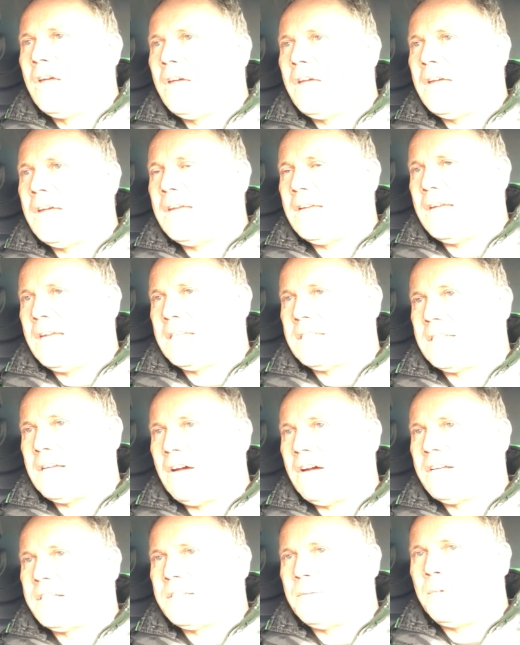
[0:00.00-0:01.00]
it's
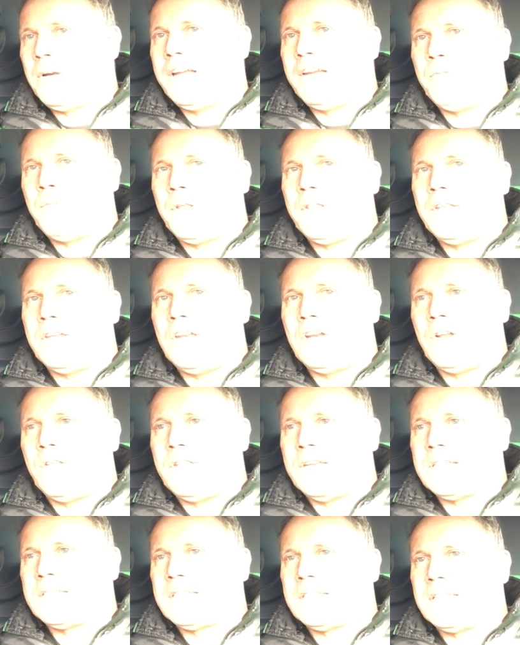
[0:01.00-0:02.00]
hard to believe, but you know,
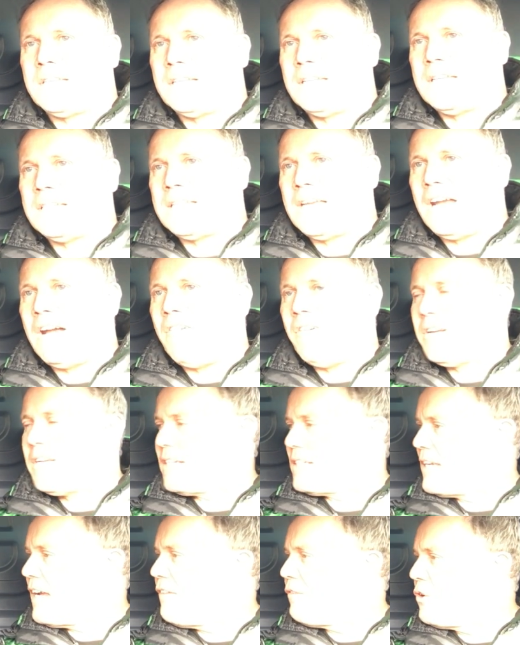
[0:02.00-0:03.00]
this area
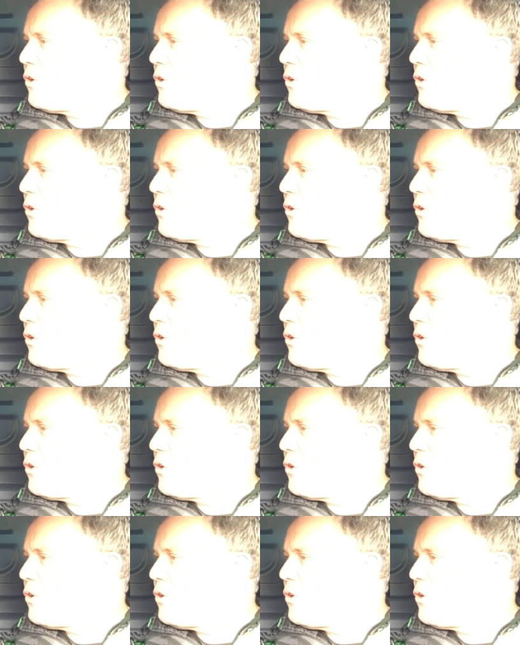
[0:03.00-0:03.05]
does have